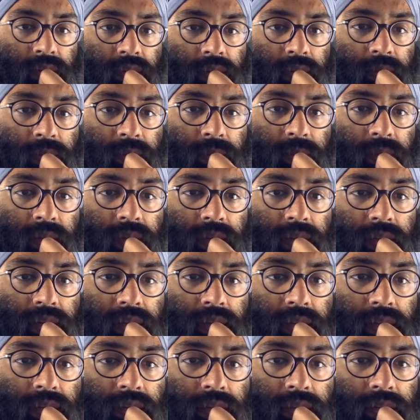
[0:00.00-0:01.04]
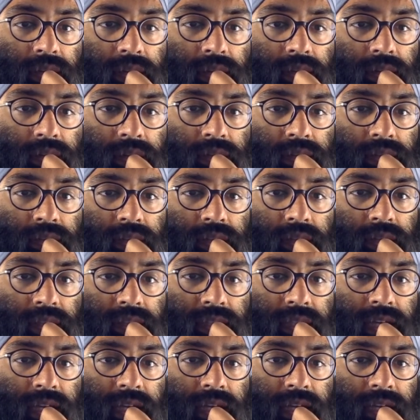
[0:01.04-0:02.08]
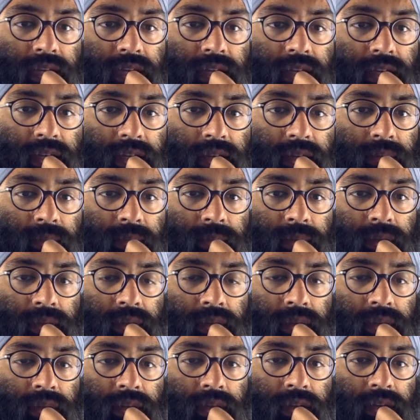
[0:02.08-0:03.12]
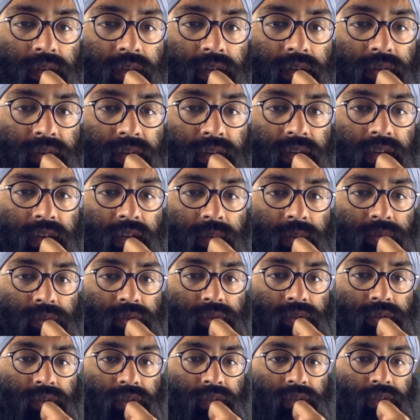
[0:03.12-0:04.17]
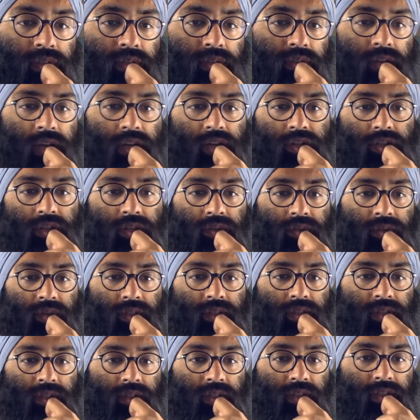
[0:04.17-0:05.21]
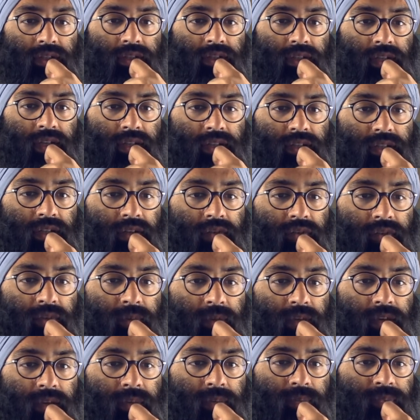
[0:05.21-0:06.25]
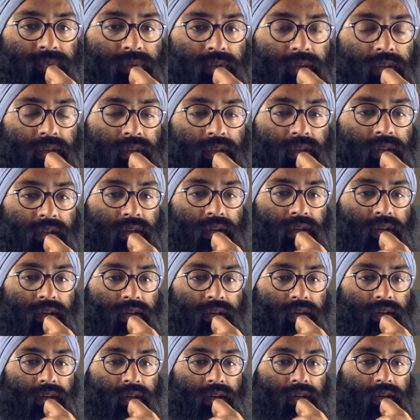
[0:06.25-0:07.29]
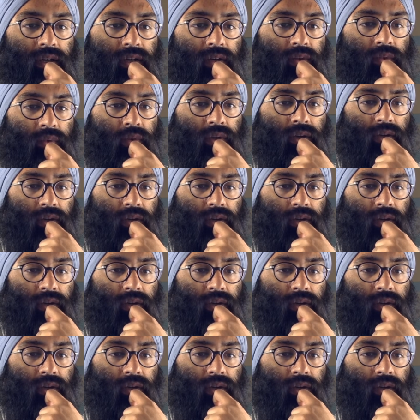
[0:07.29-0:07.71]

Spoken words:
coming back here to attack him. If I capture here, actually no, this is guy's covered by him. Where